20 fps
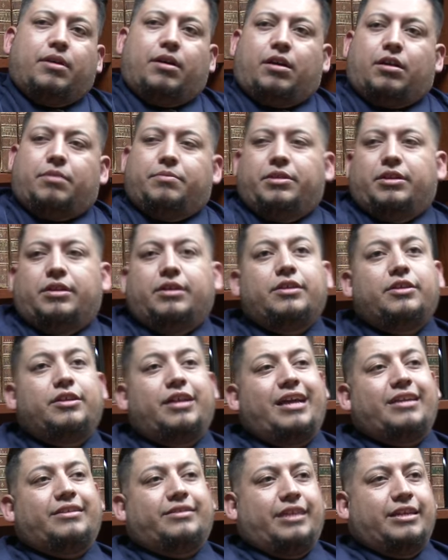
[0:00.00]
Army, the
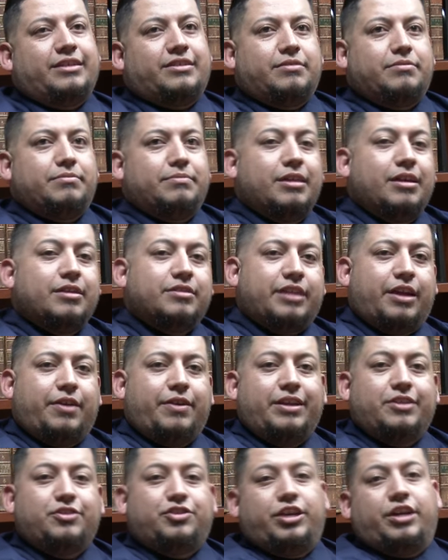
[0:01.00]
United States
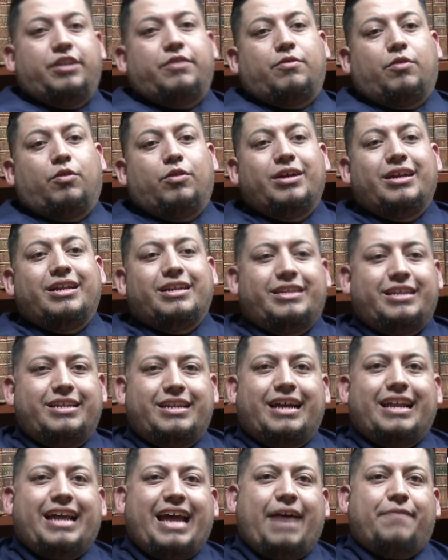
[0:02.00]
military in general, did
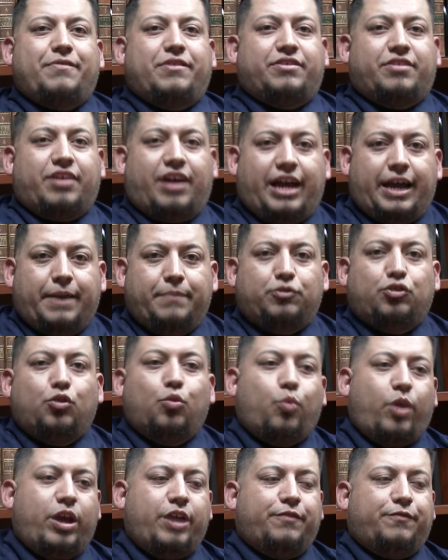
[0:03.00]
not have the time to
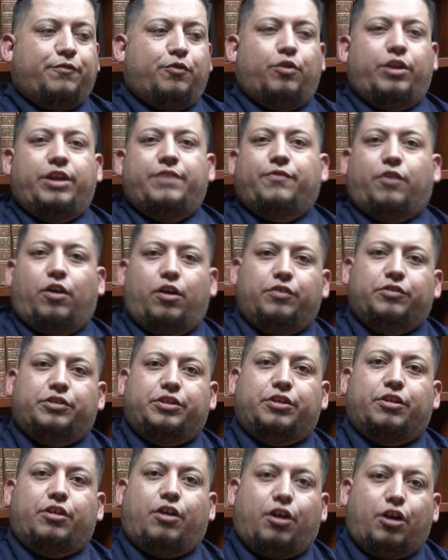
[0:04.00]
wait for a
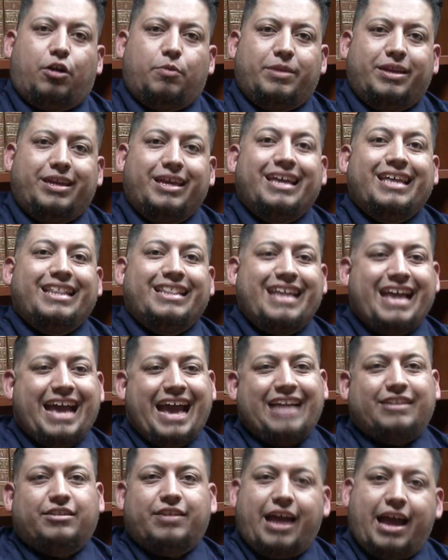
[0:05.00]
volunteer army. They
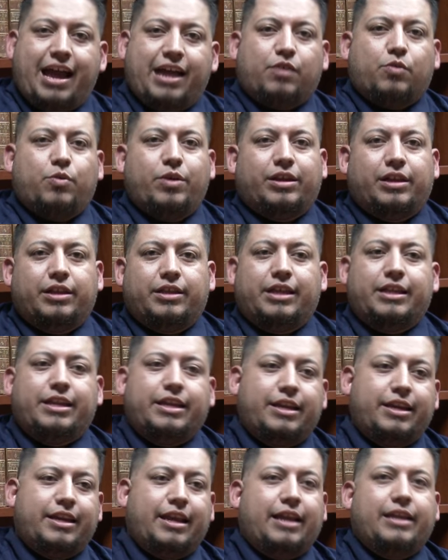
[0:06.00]
had to act quickly. They
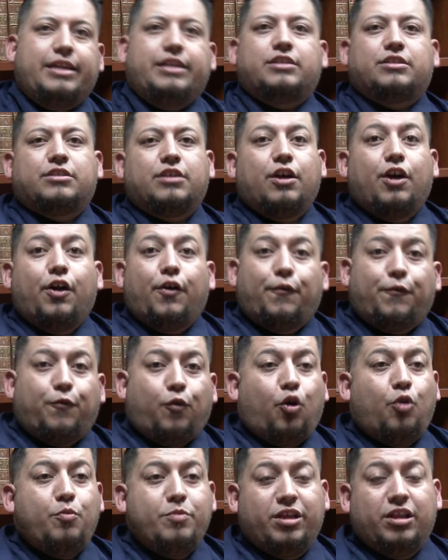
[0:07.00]
needed at least
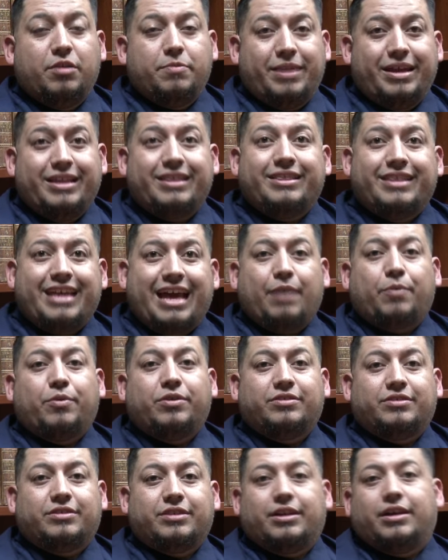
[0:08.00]
four million men. That
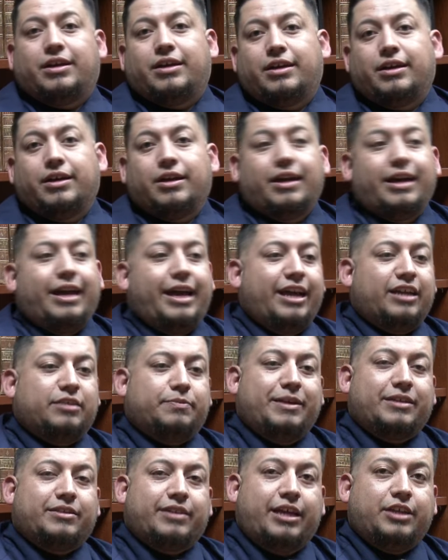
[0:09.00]
was the
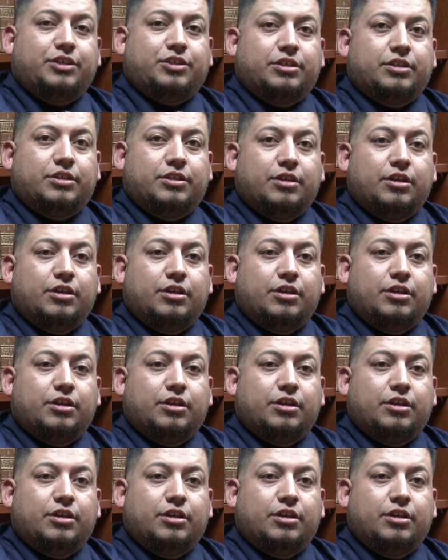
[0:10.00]
expectation.